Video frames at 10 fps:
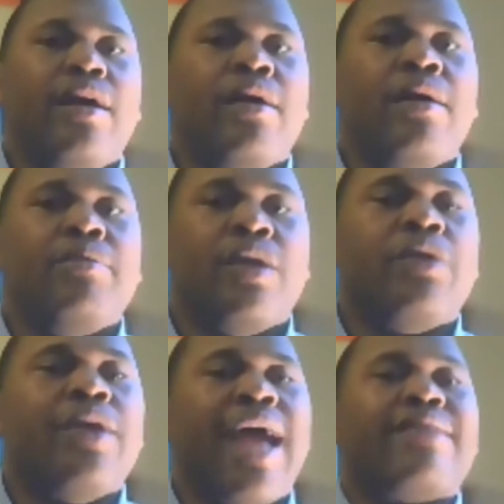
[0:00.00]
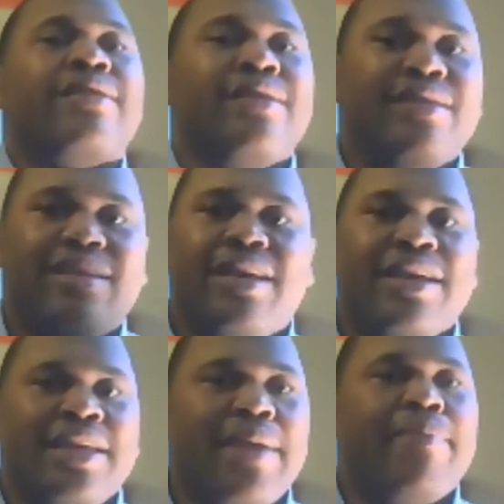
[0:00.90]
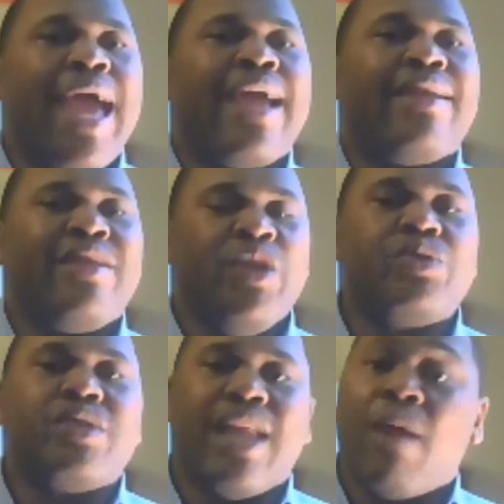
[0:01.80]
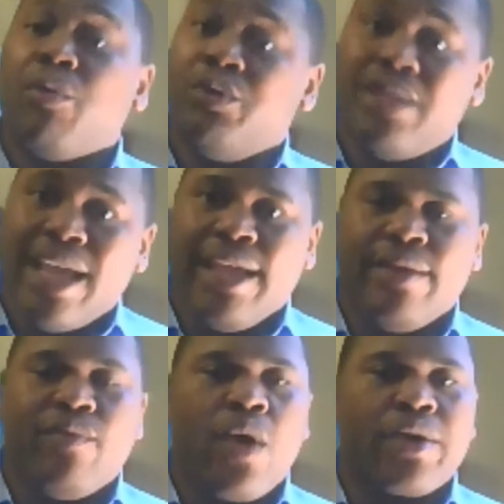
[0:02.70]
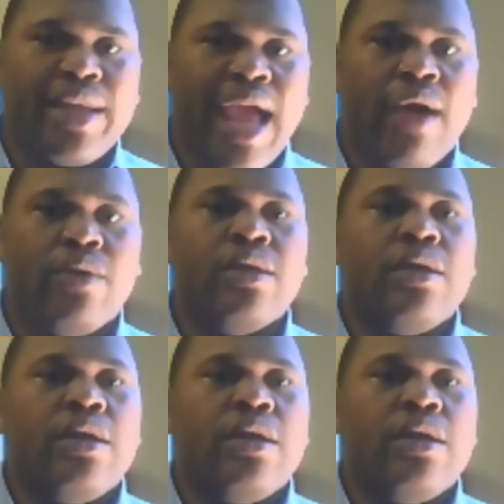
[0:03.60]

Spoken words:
you know, you have to get back used to that routine of working out.